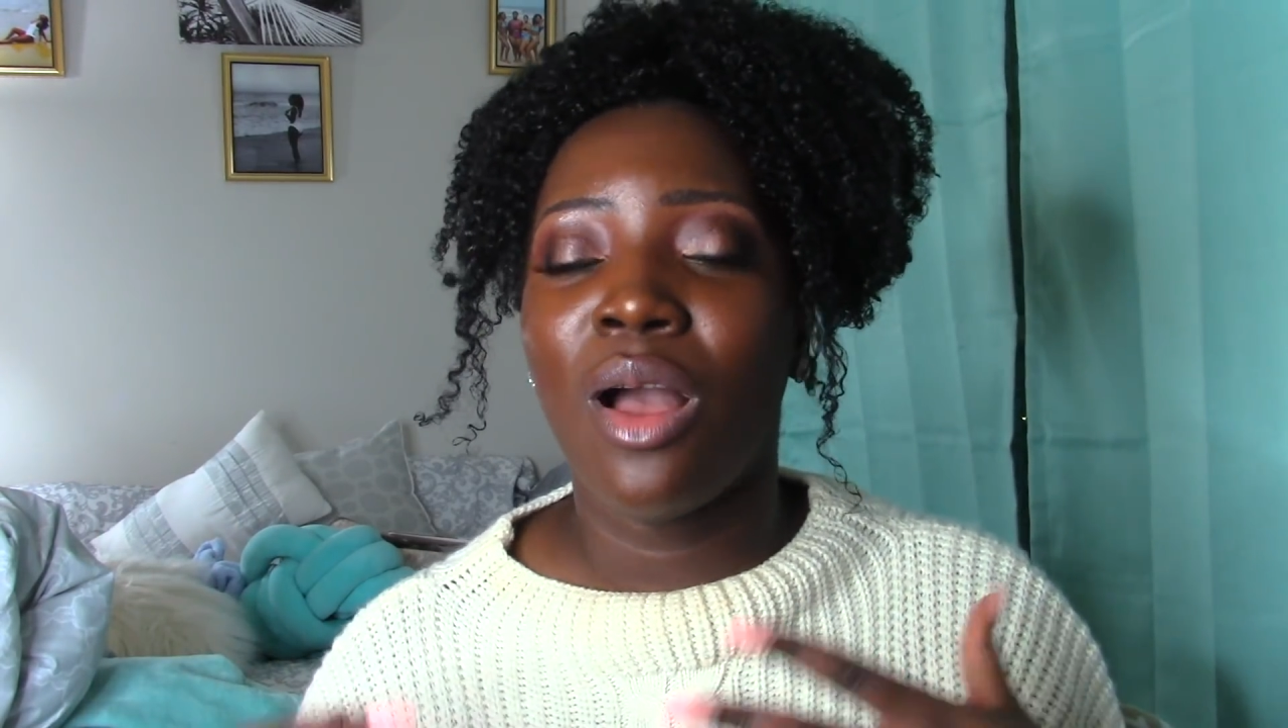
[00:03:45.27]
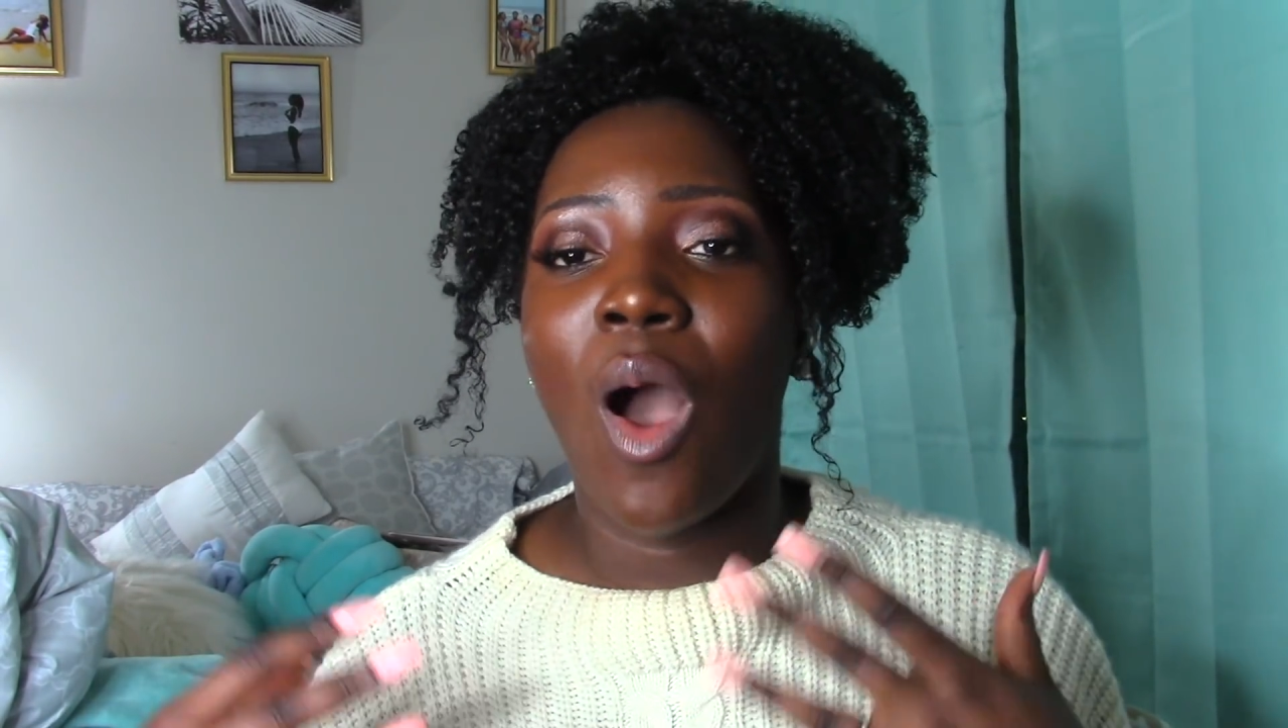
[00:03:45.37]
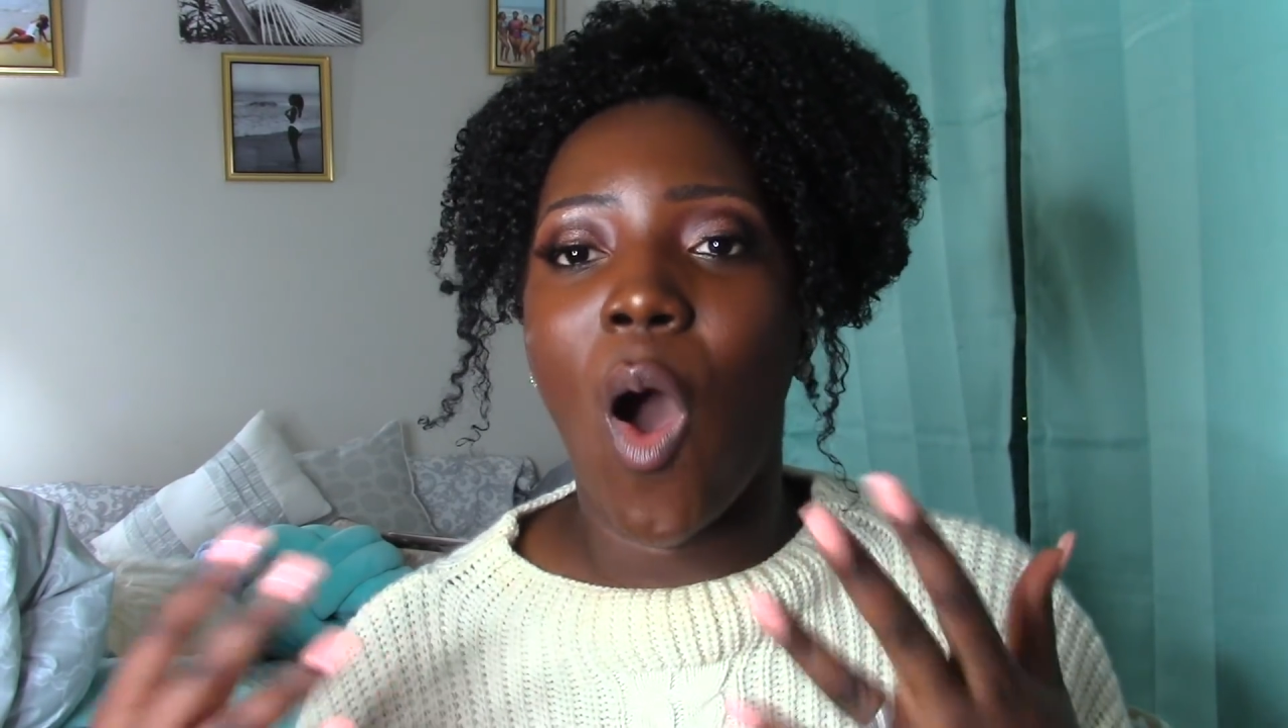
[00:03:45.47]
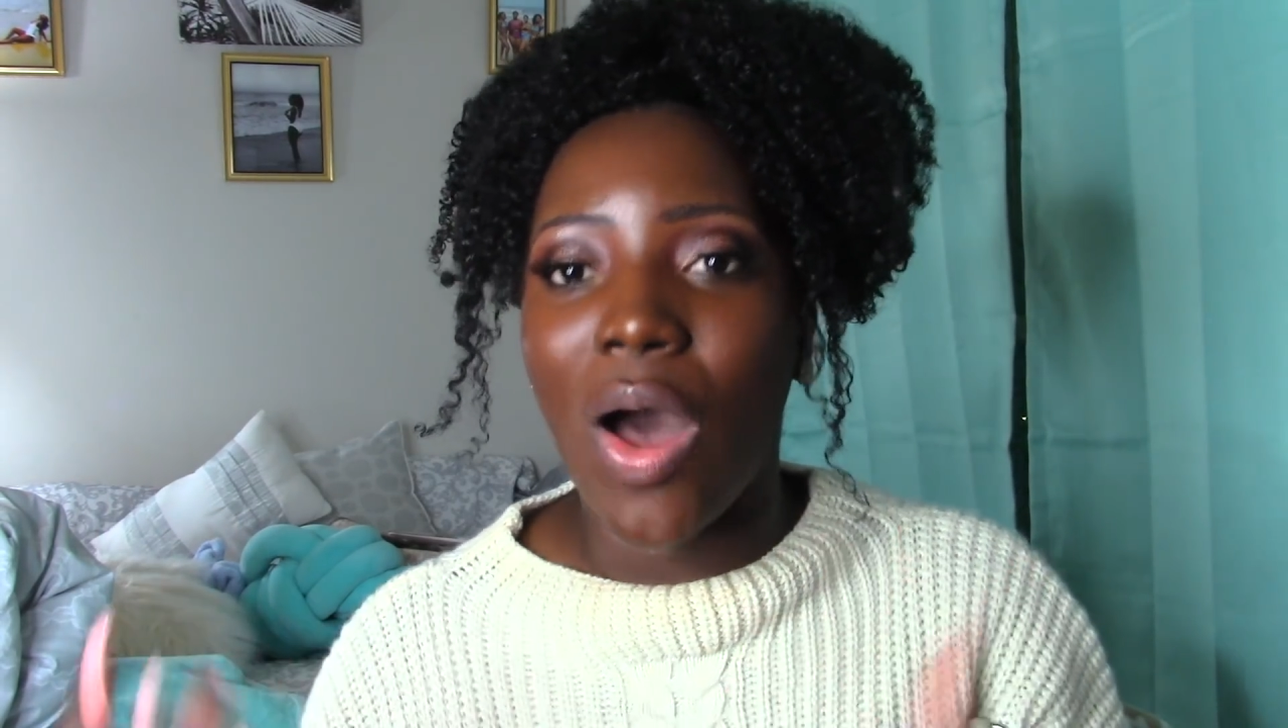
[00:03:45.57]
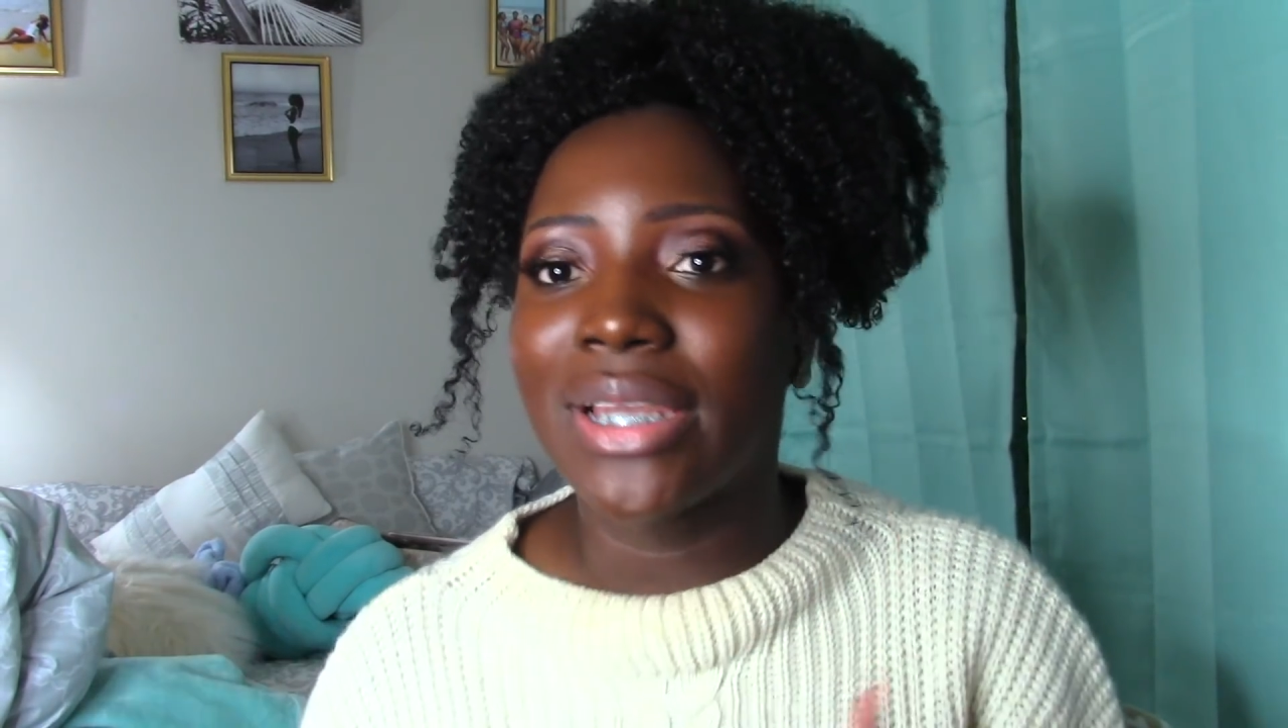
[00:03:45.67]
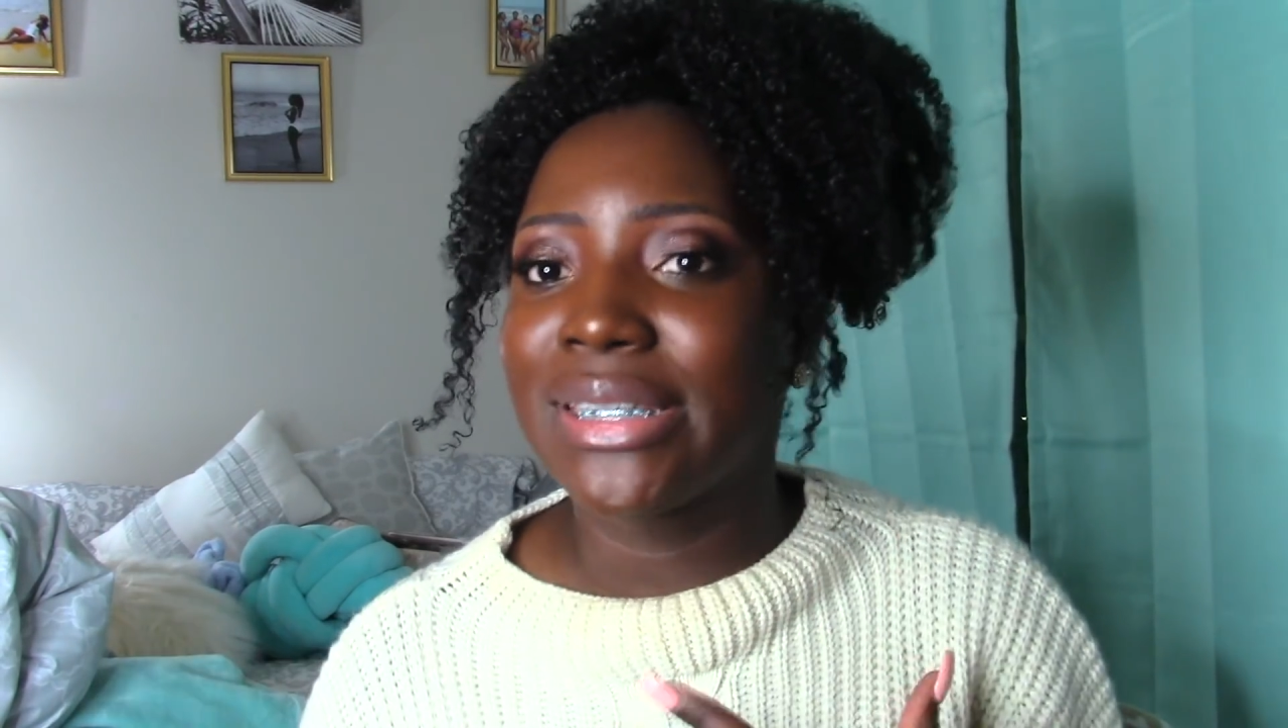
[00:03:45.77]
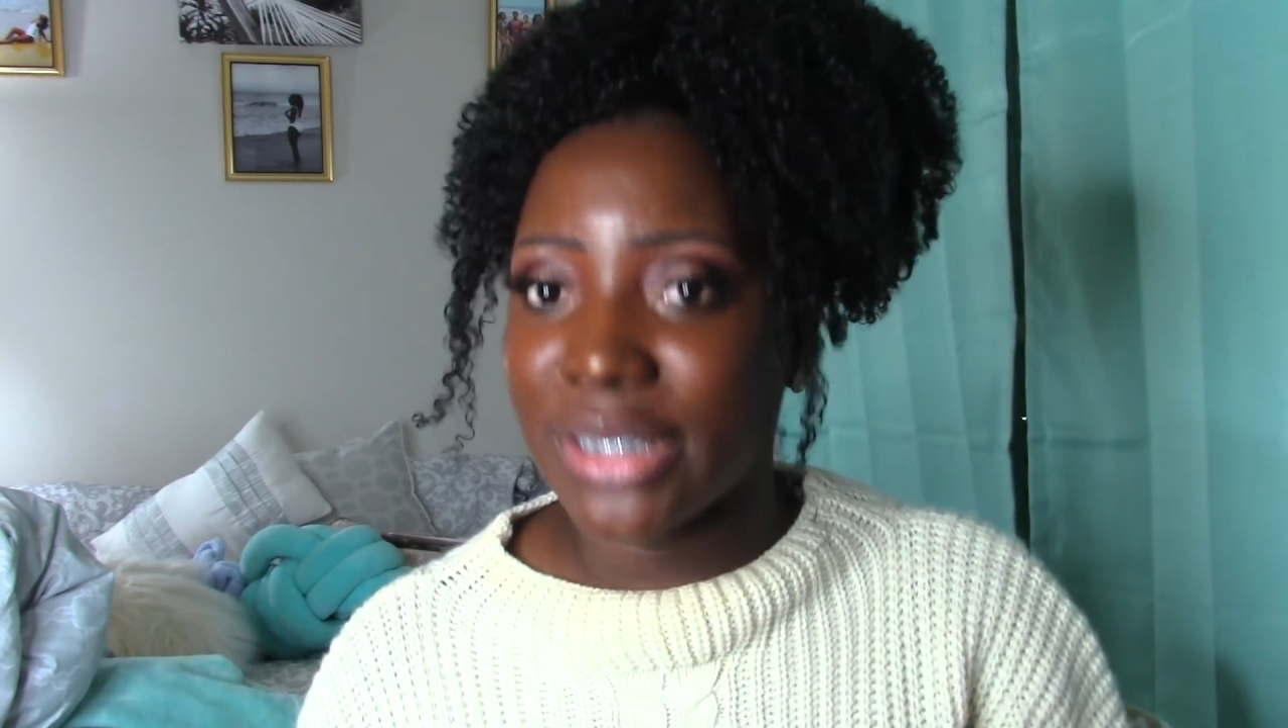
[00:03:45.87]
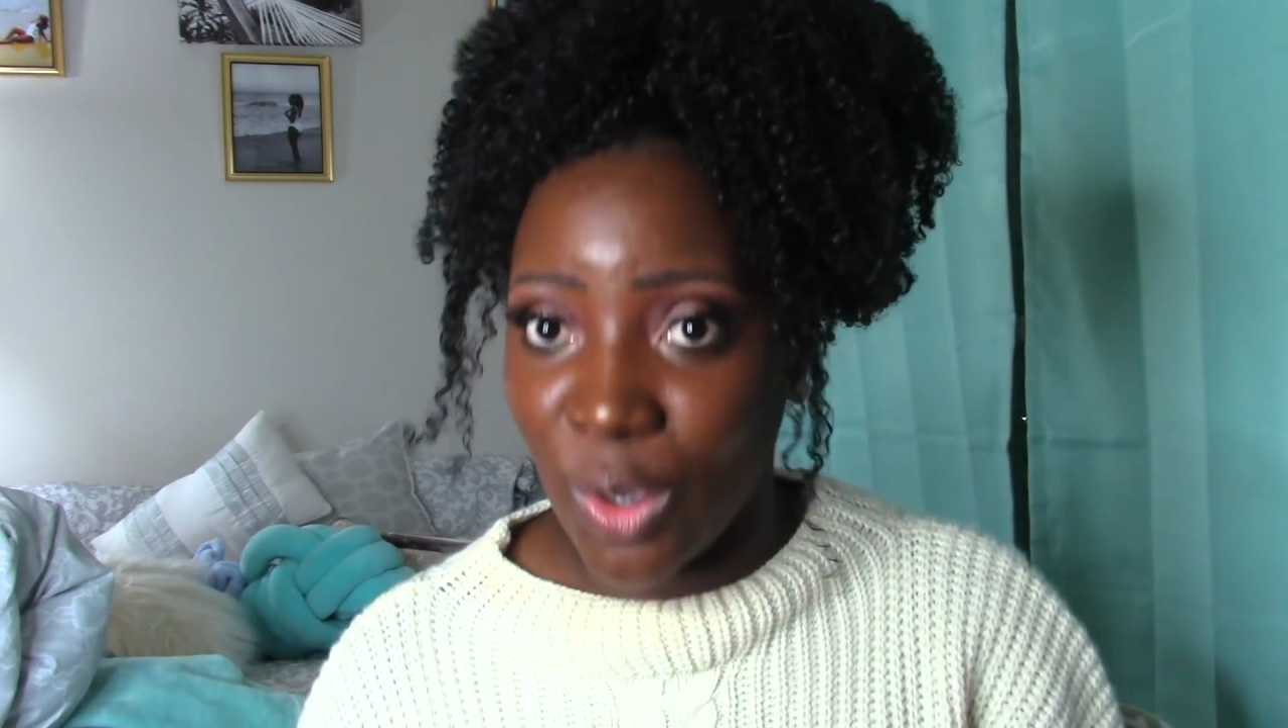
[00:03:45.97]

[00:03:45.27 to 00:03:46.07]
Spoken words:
on its